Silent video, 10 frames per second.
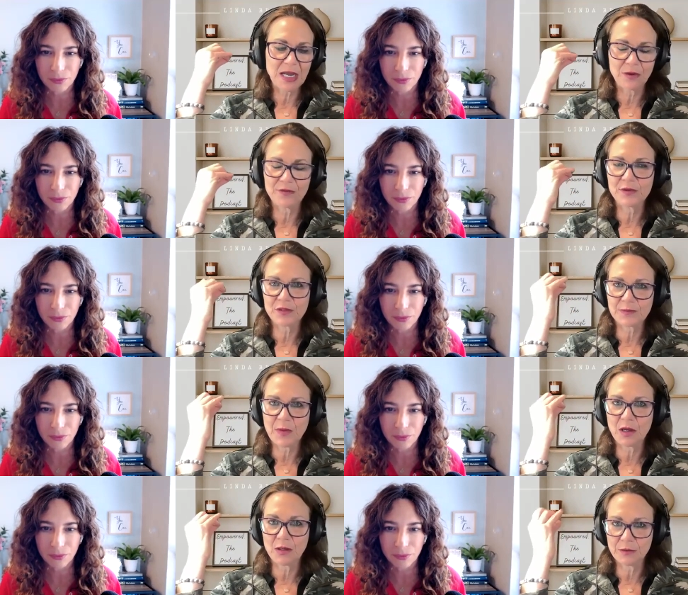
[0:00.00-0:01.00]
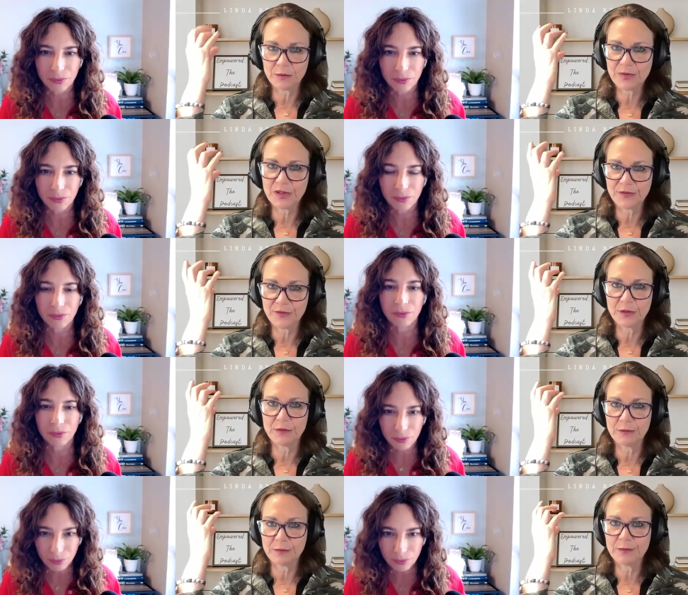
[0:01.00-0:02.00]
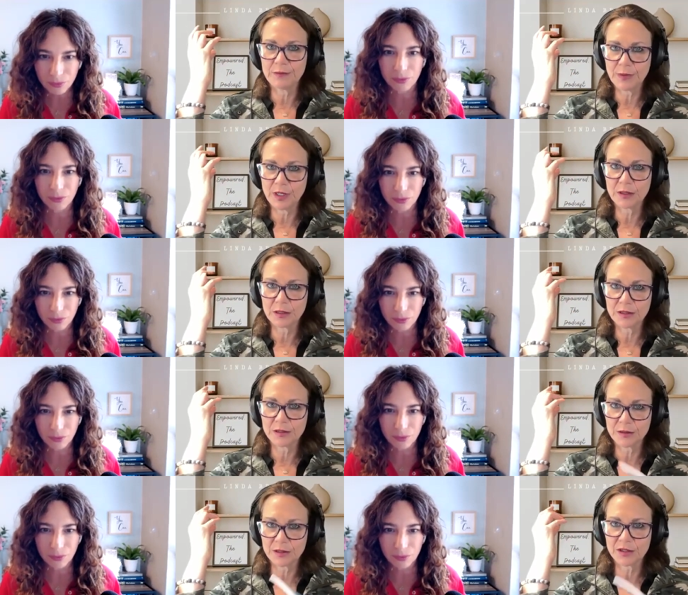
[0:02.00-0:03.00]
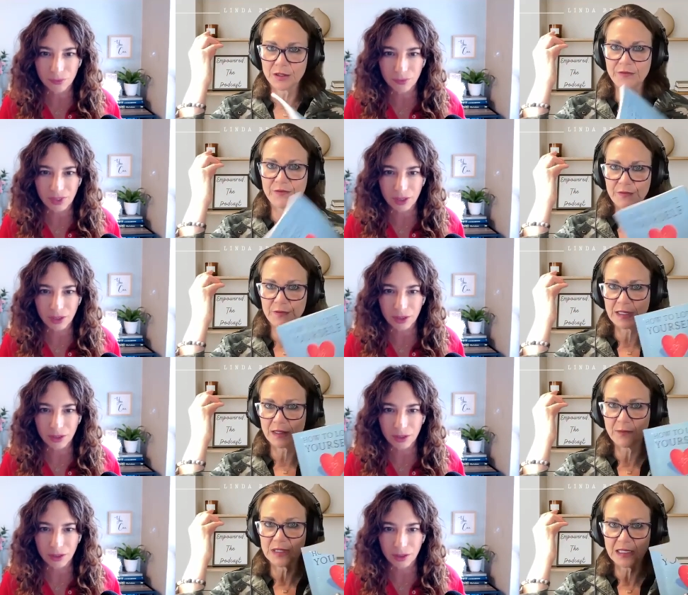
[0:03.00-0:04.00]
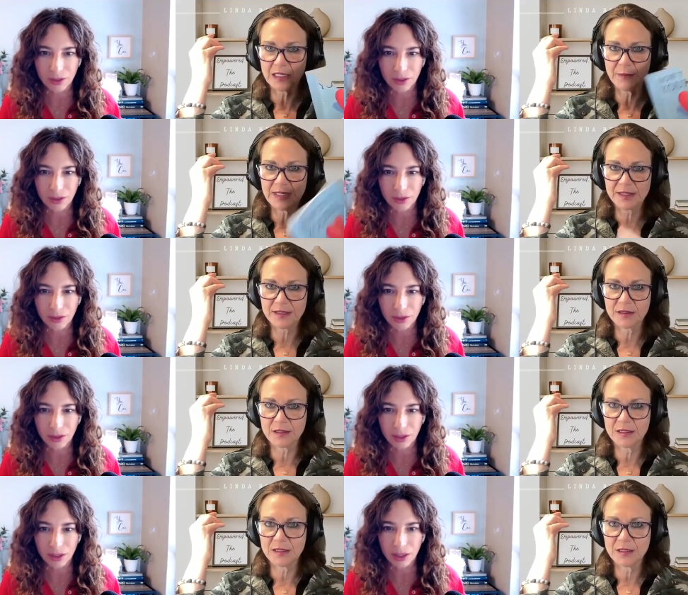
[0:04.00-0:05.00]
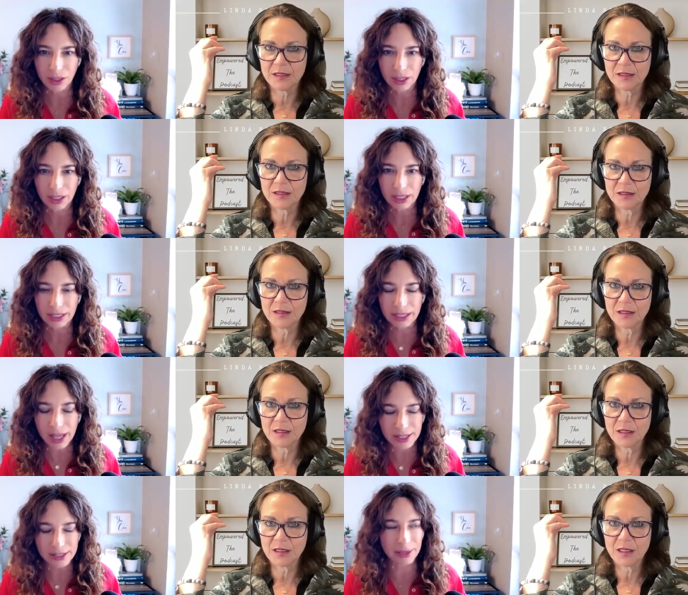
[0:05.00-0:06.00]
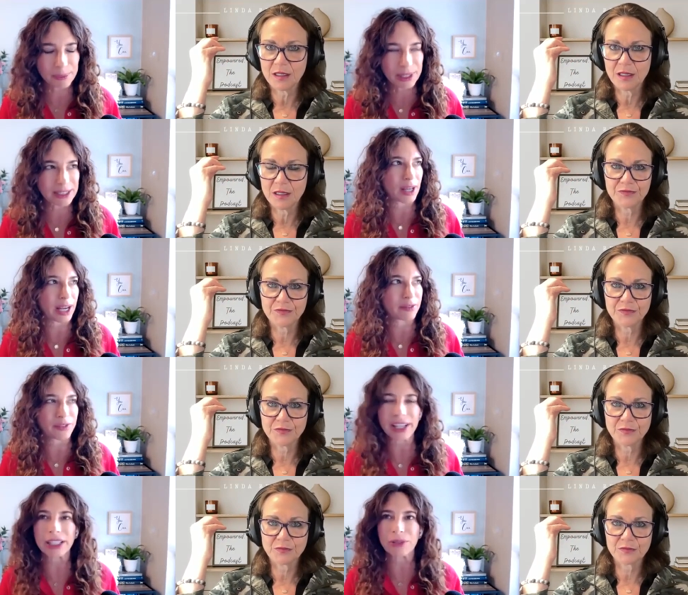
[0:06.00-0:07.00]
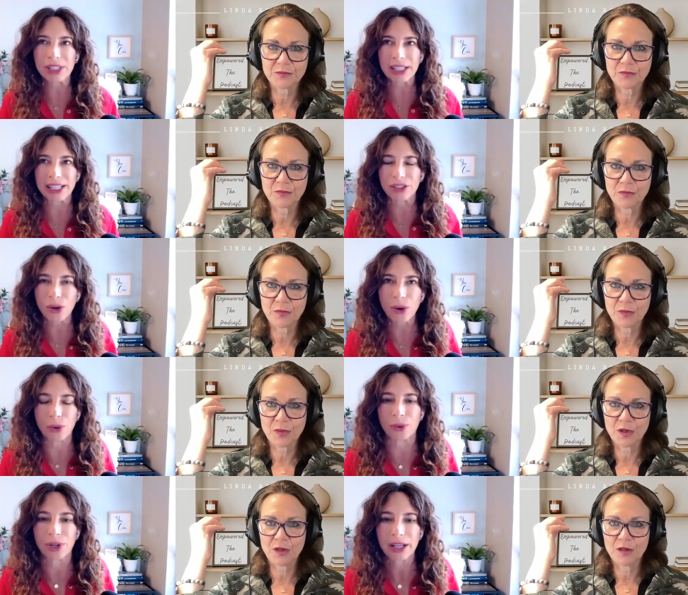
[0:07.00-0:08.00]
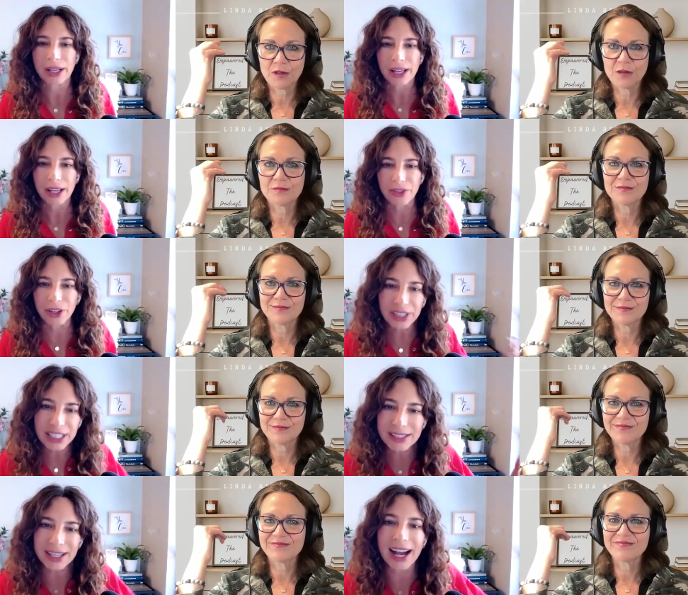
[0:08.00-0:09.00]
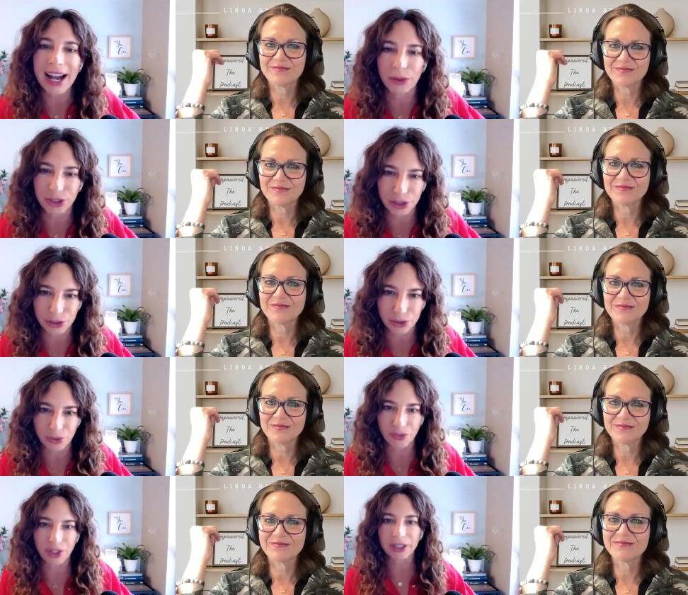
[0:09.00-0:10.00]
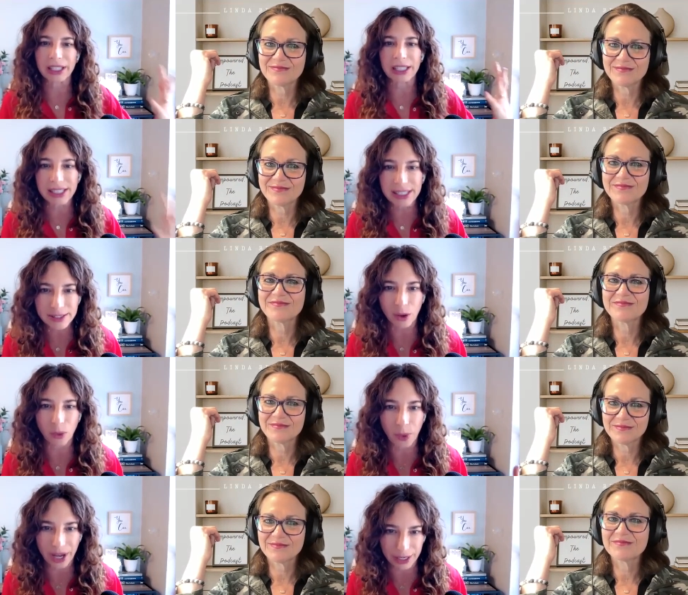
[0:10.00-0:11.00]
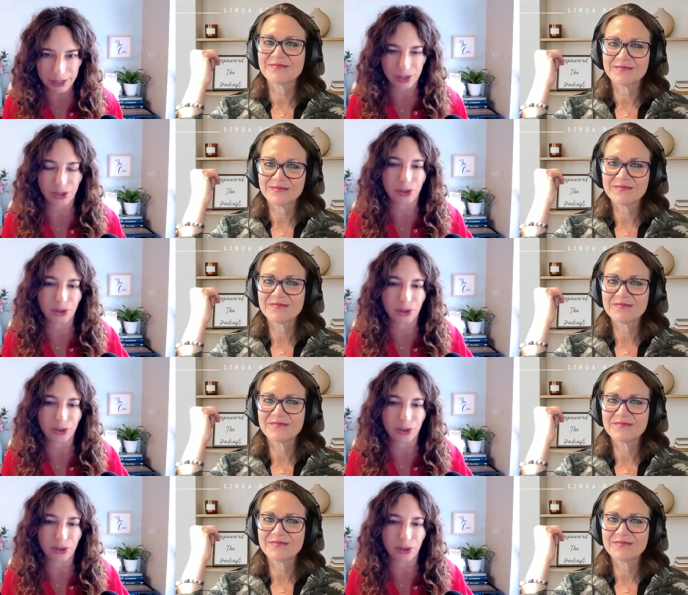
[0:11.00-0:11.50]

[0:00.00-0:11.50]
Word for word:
Speaker 1: powerful small beautiful book to serve like the planet basically
Speaker 2: yes i because i had finally realized oh there is a how to there is a way to